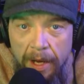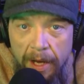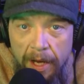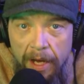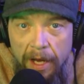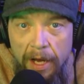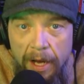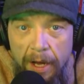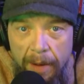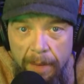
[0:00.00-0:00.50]

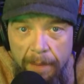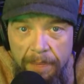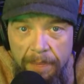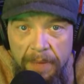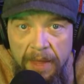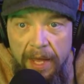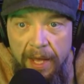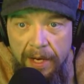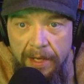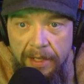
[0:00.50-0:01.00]

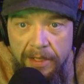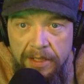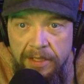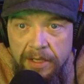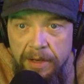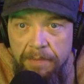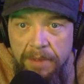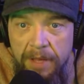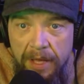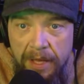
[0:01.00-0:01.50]
And it's
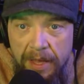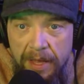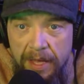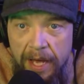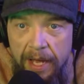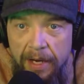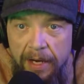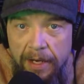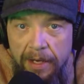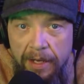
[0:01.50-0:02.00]
something
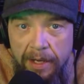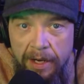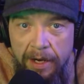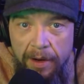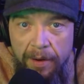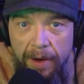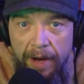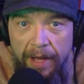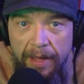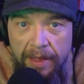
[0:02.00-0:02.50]
that,
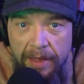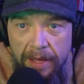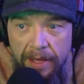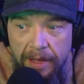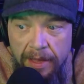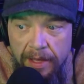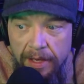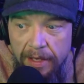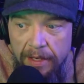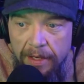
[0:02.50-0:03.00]
I
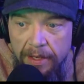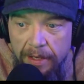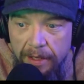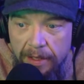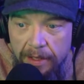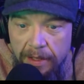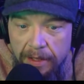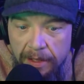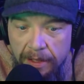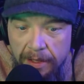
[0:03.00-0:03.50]
think that
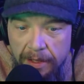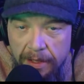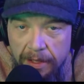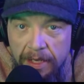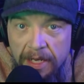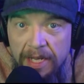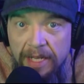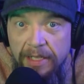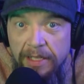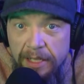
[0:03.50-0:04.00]

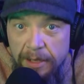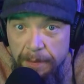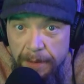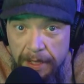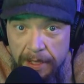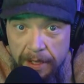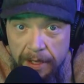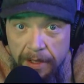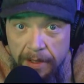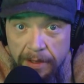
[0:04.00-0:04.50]
needs to
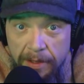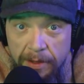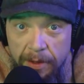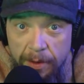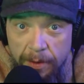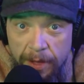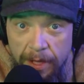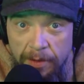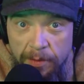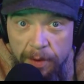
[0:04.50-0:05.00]
be done.
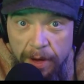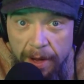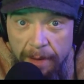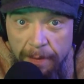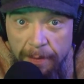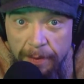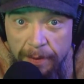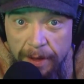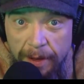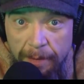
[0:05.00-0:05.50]
So that's why
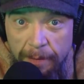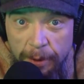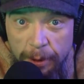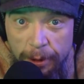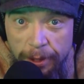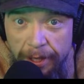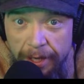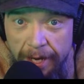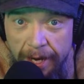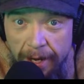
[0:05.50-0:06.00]
I'm
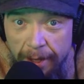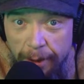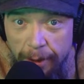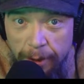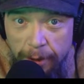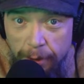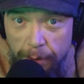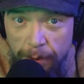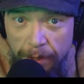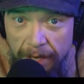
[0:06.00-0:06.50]
learning how
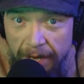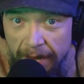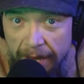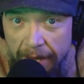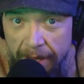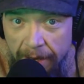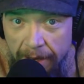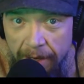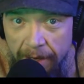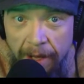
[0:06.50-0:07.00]
to do it
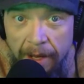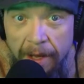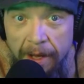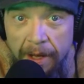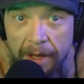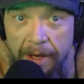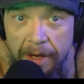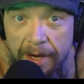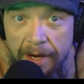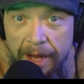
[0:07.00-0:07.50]
again
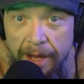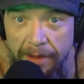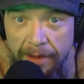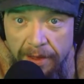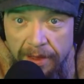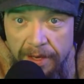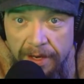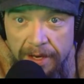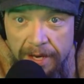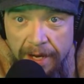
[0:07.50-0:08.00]
now
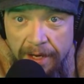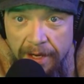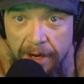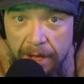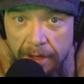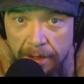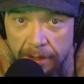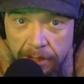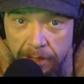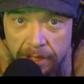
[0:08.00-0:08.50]
that the
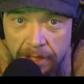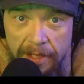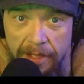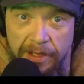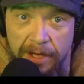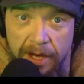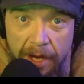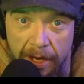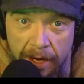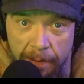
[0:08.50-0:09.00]
technology
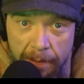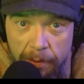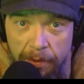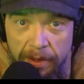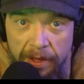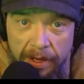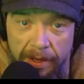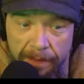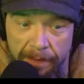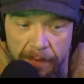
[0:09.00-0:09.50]
has caught up
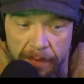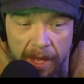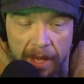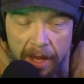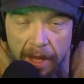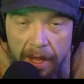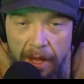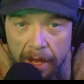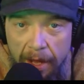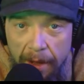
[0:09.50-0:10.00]
with it.
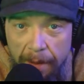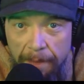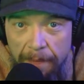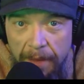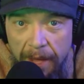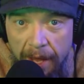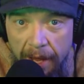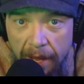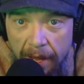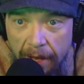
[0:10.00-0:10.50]

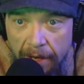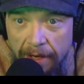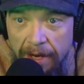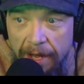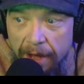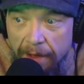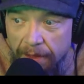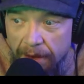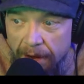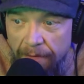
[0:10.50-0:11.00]
And
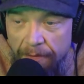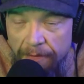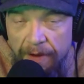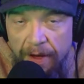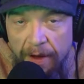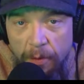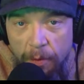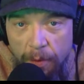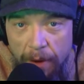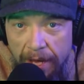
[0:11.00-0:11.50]
now that I've
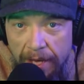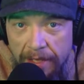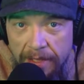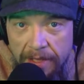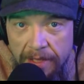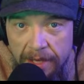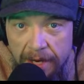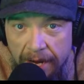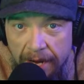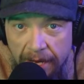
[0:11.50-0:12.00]
found
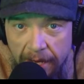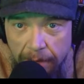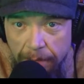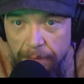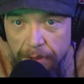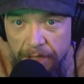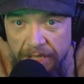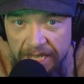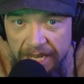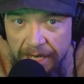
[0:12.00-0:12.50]
ways that I can
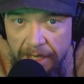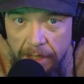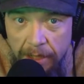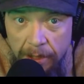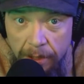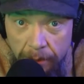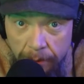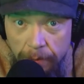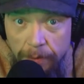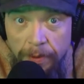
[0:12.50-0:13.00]
protect
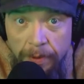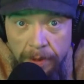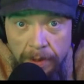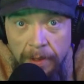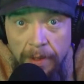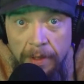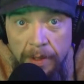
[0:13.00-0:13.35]
you